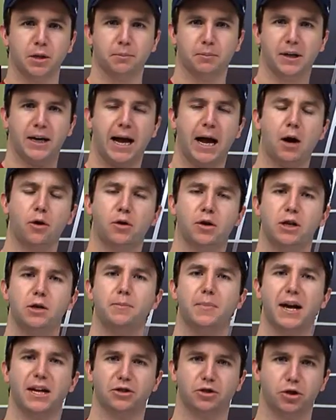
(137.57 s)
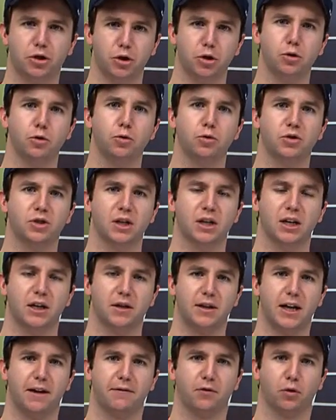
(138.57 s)
But how could he best use
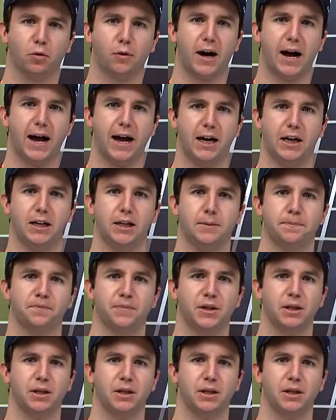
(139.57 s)
that variety